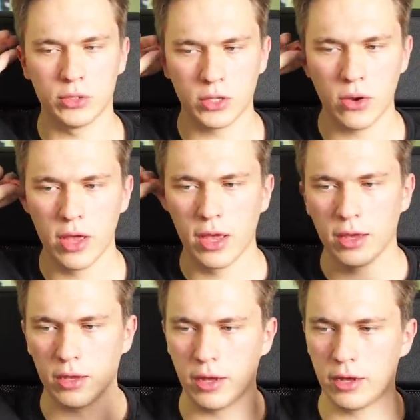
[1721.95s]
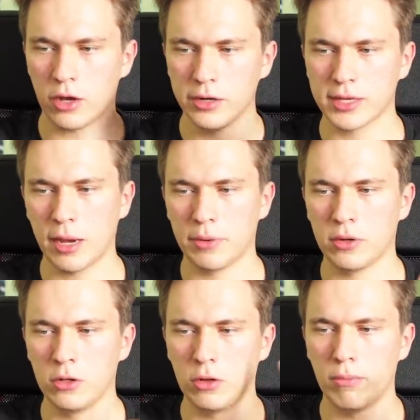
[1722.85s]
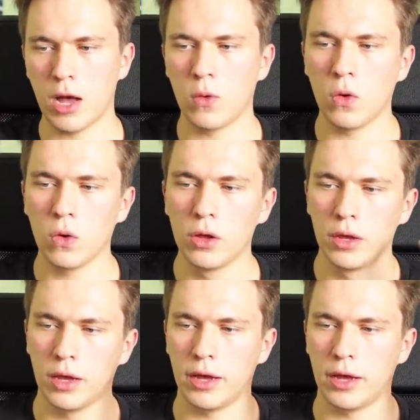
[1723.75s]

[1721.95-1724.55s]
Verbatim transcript: So Cards Capital, Mawo,